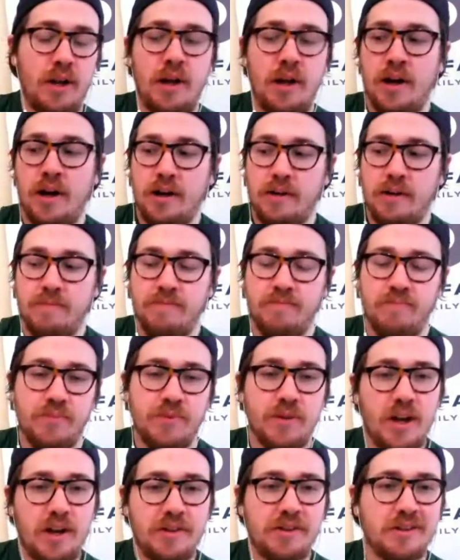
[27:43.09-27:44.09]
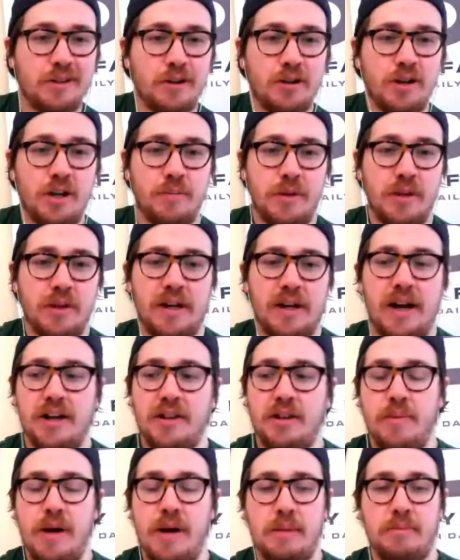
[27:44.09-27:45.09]
I think they're going to be the kind of the
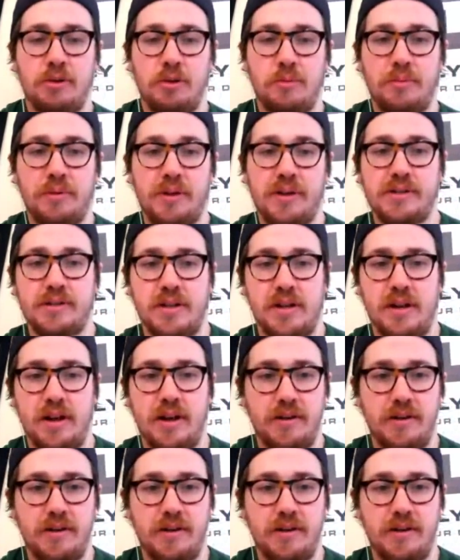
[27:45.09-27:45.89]
popular plays tonight.